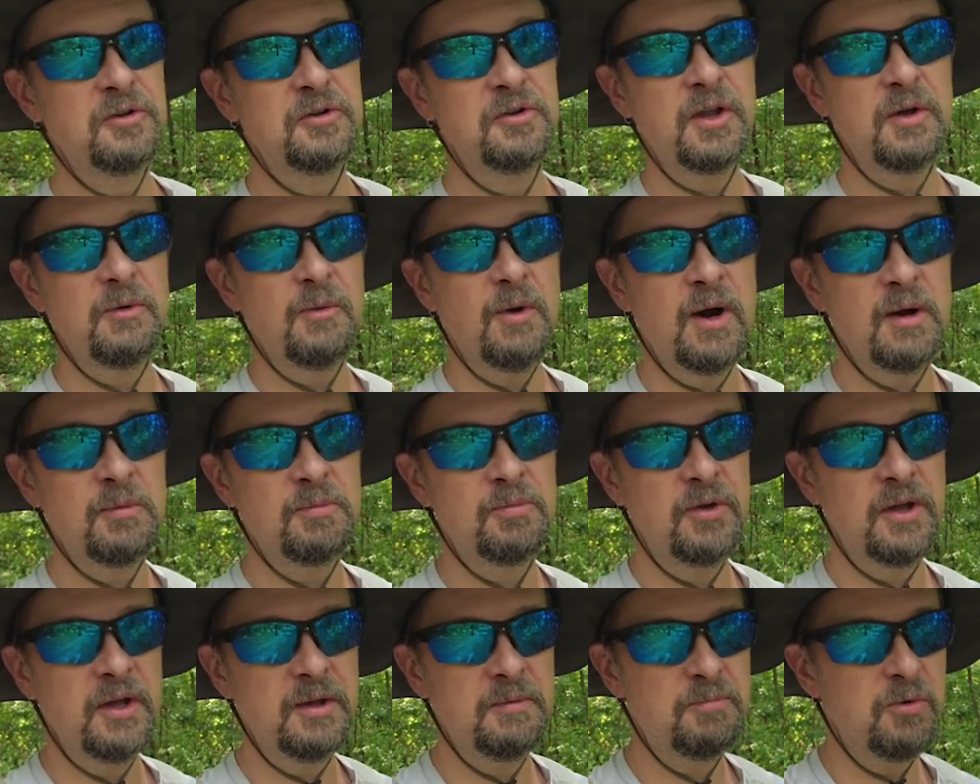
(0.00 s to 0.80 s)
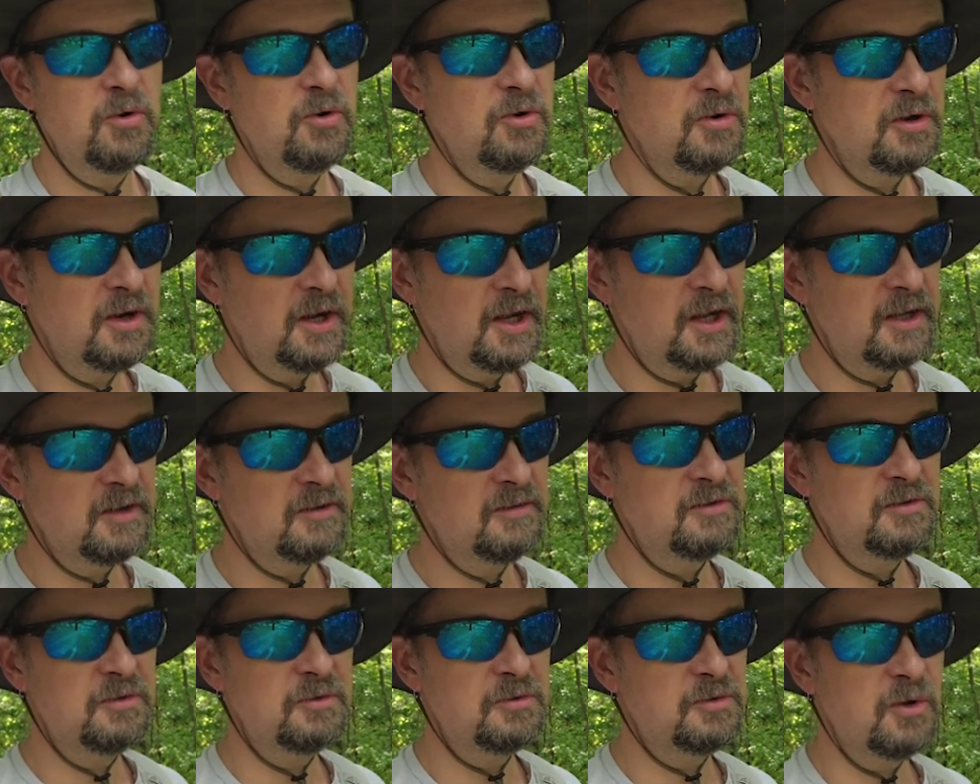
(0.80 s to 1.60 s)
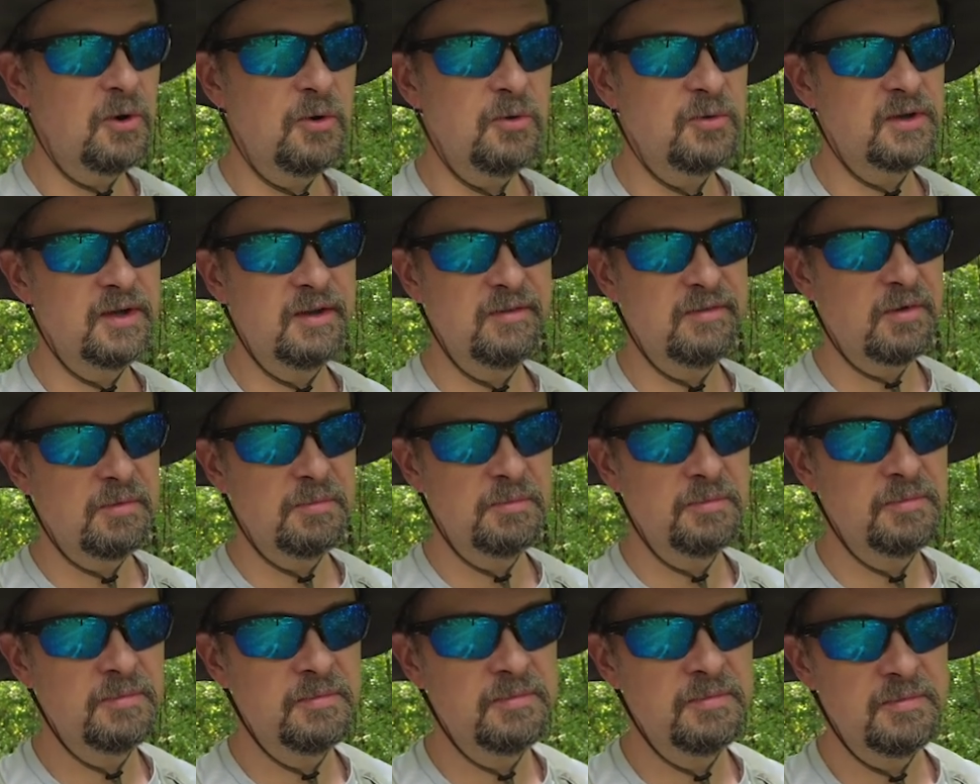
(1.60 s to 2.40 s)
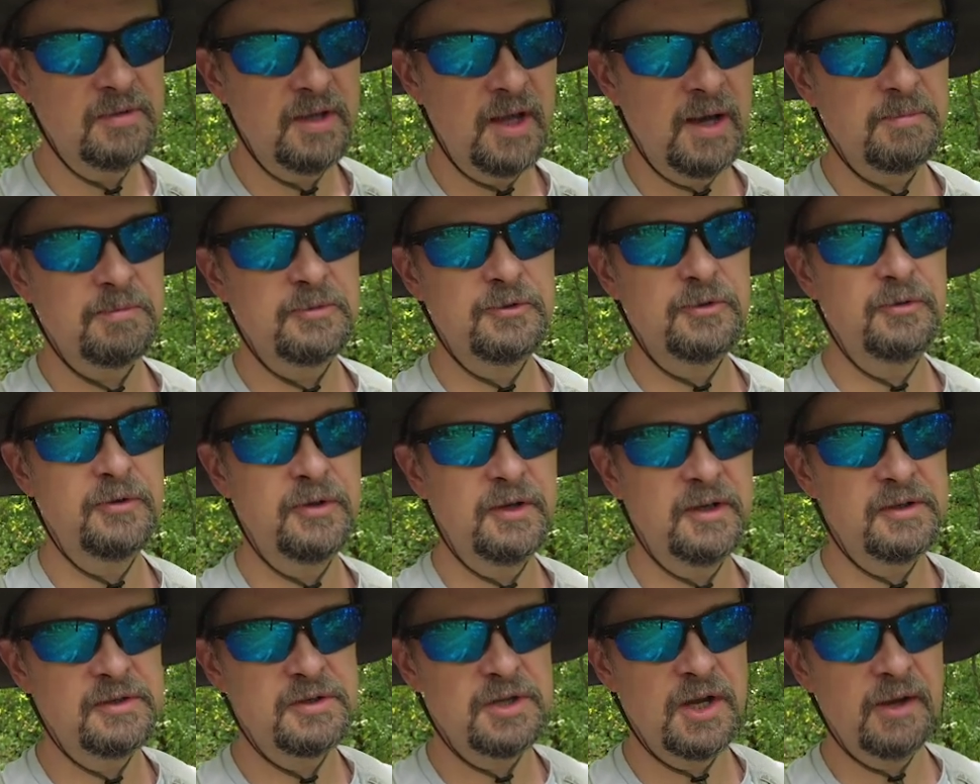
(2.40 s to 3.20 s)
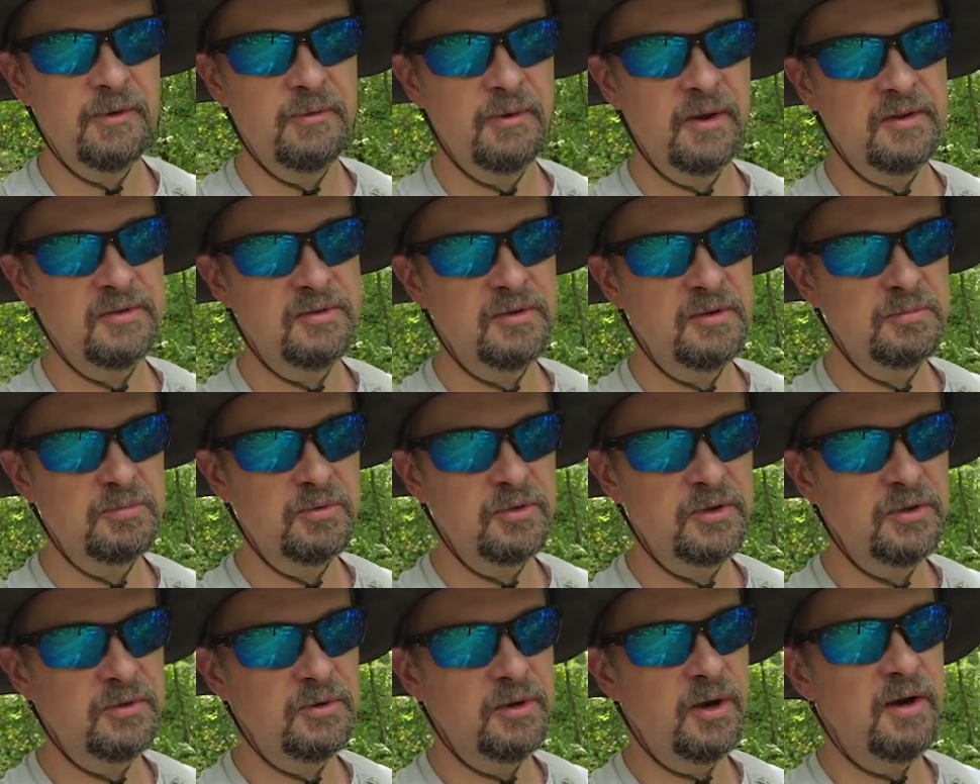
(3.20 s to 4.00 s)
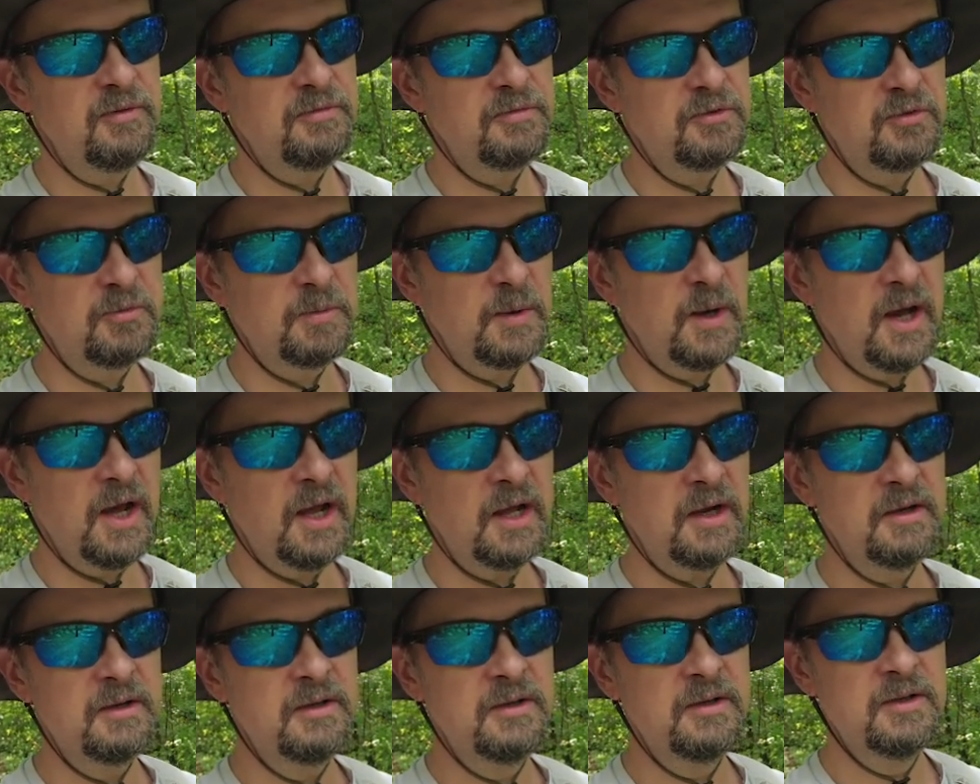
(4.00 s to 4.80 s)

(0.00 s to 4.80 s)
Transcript: They want to play poker hands. So don't give them the opportunity to check raise you and put you in an awful spot.